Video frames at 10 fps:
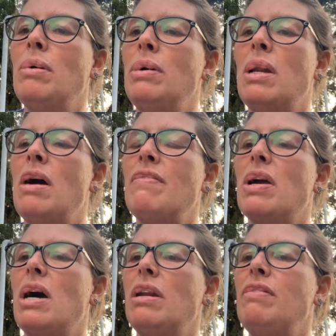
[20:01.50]
and
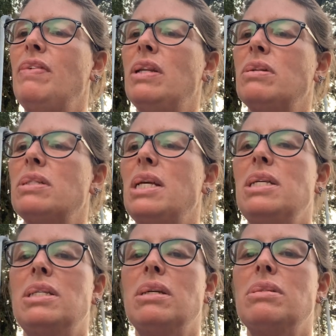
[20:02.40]
avocado vendors, he
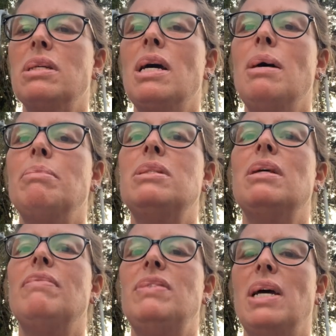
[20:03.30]
sells cups
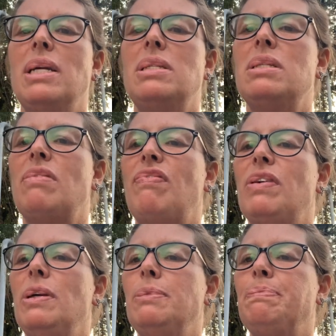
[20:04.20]
of diced fruit.